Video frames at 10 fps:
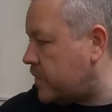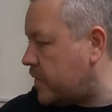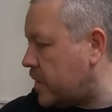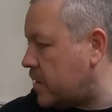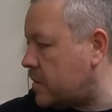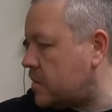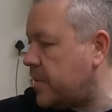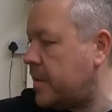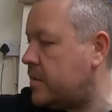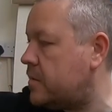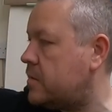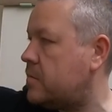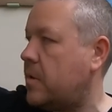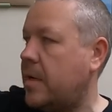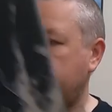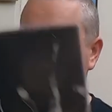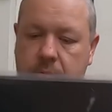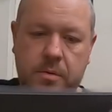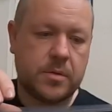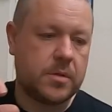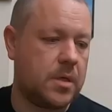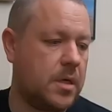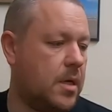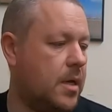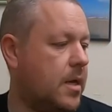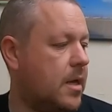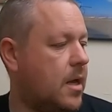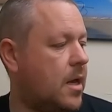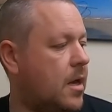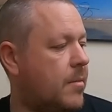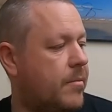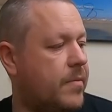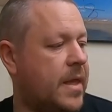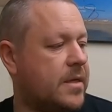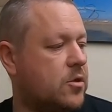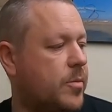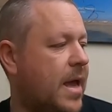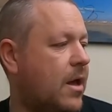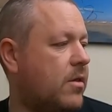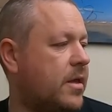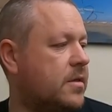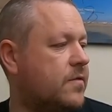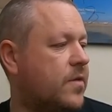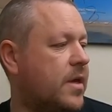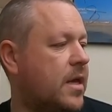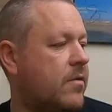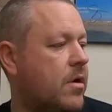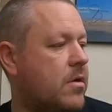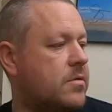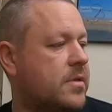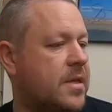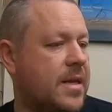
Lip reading: be fair. Depends what happens. Next up, Hell Is For Heroes, The